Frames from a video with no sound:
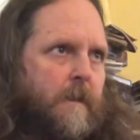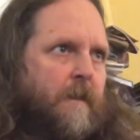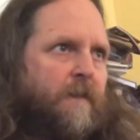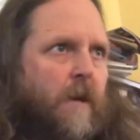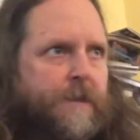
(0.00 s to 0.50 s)

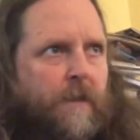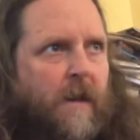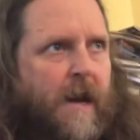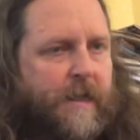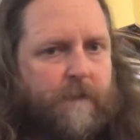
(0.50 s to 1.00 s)

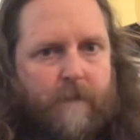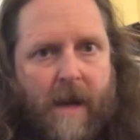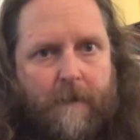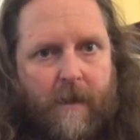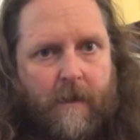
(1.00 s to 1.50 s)
fossilized
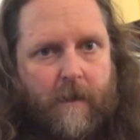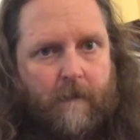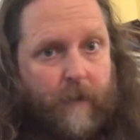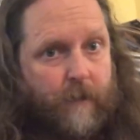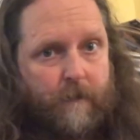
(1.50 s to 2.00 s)
Mammoth,
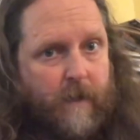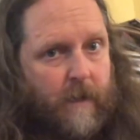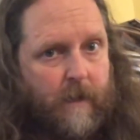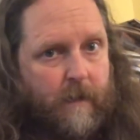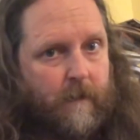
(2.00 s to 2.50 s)
which,
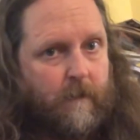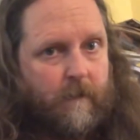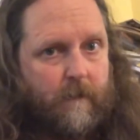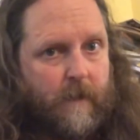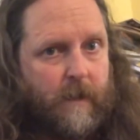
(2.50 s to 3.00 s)
man, that
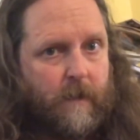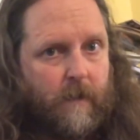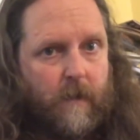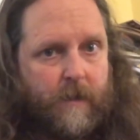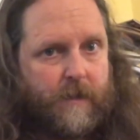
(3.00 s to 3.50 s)

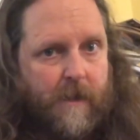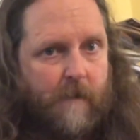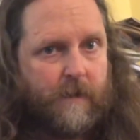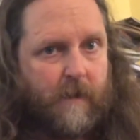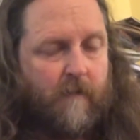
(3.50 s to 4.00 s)
guitar just
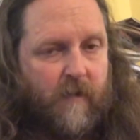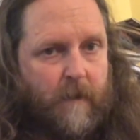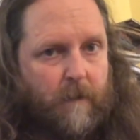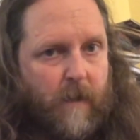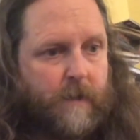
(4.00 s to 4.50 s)
sounds like $1
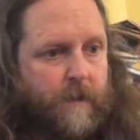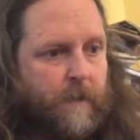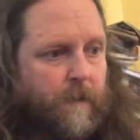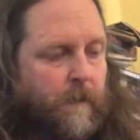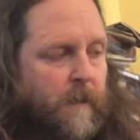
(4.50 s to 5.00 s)
million
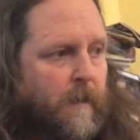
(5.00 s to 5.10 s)
too.